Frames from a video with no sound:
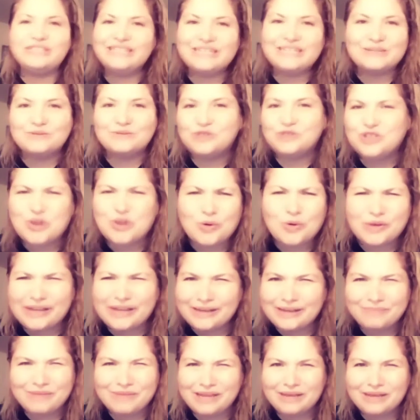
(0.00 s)
these
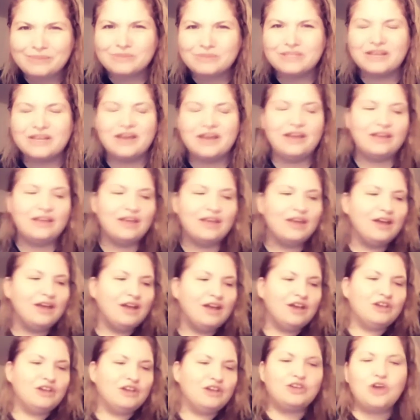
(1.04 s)
joking memes like,
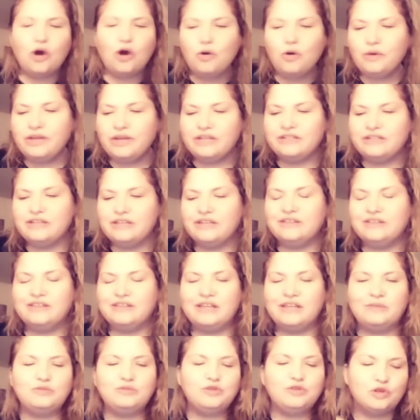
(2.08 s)

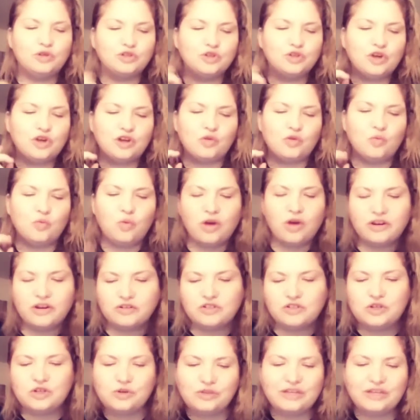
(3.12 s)
like there's gonna one or
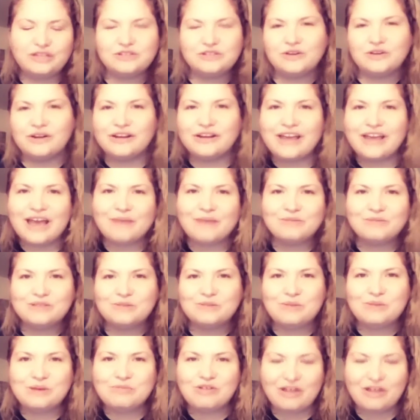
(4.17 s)
two things are gonna happen to
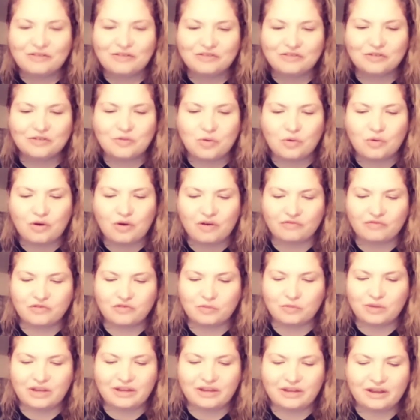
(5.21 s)
people after
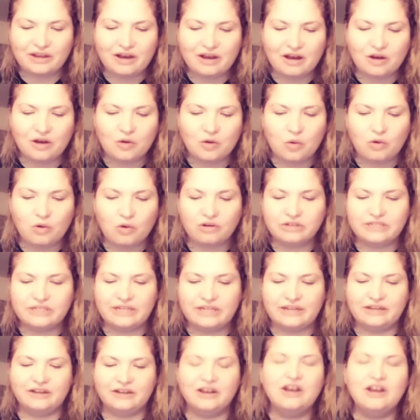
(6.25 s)
being
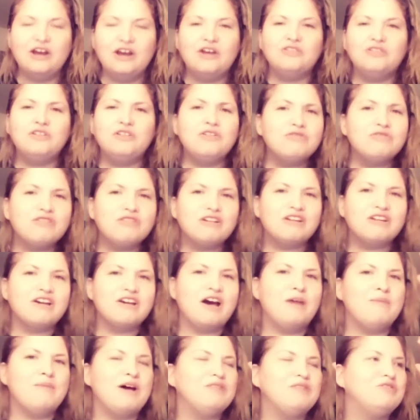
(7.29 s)
quarantined. They're either gonna
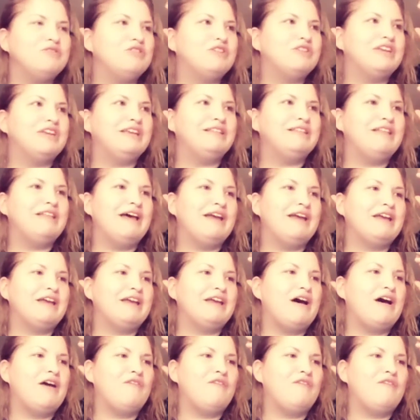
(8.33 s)
come out looking like
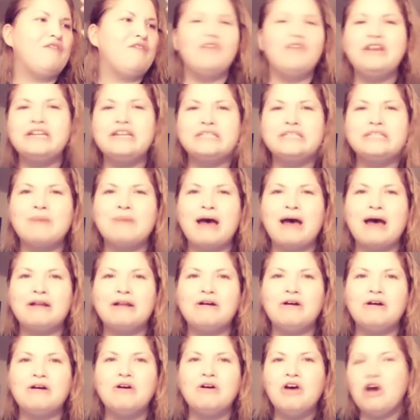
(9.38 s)
a fitness
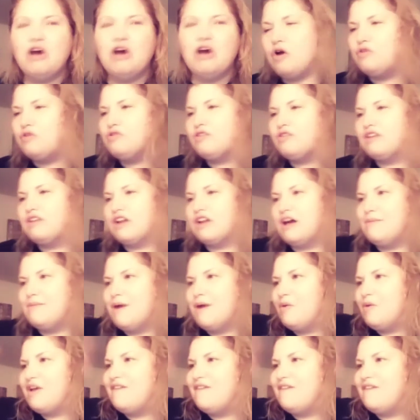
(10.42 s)
model or they're gonna come out weighing